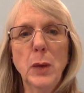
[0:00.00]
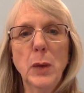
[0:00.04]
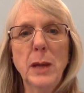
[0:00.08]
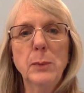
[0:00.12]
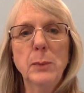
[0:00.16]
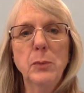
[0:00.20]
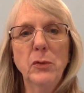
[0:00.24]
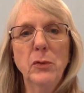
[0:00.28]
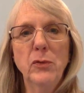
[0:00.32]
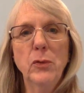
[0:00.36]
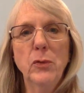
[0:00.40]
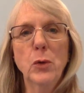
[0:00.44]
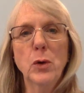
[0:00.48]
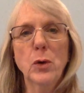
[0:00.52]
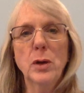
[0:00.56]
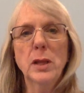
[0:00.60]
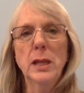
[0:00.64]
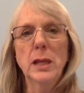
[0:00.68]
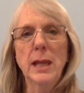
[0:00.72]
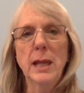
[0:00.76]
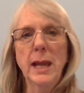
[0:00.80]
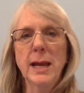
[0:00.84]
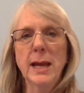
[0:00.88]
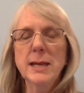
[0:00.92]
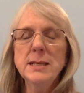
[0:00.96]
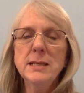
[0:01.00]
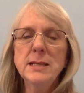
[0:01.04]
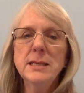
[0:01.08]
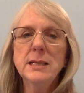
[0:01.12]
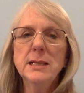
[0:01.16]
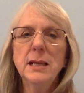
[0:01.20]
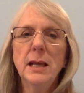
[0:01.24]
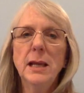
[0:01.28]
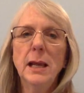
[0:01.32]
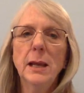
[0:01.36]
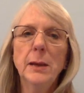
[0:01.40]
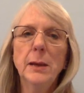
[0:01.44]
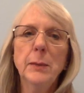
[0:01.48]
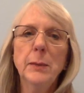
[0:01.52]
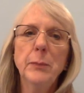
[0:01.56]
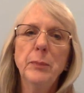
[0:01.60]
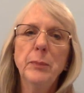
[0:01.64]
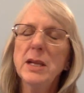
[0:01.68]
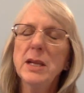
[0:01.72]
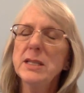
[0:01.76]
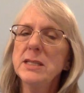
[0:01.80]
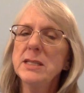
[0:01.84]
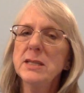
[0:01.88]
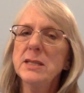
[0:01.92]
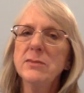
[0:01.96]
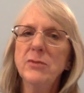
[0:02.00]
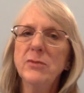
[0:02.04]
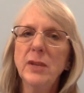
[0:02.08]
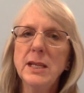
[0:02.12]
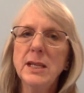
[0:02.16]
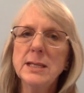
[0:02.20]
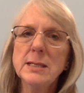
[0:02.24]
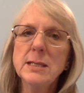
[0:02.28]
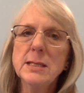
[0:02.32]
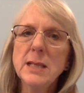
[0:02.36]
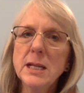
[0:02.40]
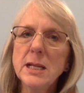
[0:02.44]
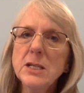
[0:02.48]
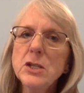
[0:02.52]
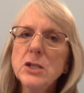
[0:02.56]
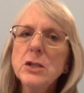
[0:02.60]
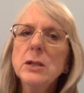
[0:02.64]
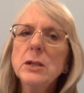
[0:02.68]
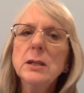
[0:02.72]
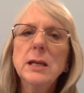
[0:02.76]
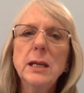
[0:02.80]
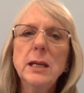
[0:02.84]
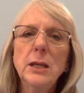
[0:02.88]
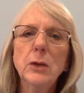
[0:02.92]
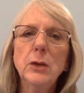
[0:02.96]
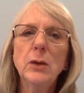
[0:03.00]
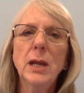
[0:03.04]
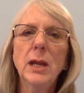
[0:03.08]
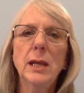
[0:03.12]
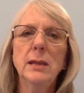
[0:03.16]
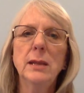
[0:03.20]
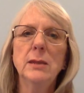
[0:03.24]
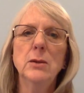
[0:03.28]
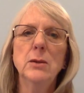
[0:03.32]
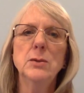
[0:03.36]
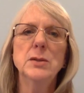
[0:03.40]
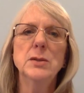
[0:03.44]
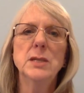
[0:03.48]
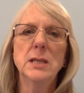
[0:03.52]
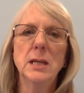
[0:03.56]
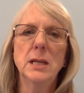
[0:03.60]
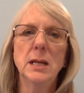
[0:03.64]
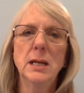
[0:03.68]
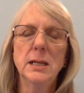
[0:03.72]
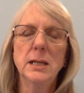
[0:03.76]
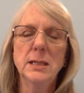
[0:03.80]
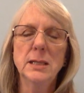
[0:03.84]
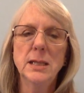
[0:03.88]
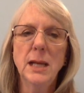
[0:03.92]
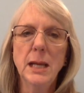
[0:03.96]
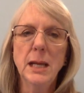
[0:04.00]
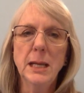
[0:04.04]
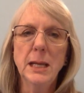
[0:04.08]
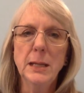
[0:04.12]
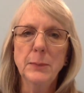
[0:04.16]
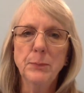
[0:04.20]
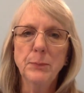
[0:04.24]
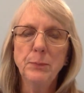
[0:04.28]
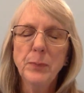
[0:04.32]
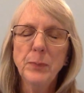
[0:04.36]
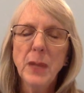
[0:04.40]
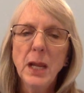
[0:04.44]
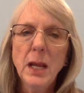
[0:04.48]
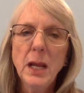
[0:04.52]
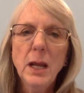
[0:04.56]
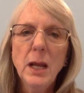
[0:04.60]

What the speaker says: right before class. It's essential that you get those done on time.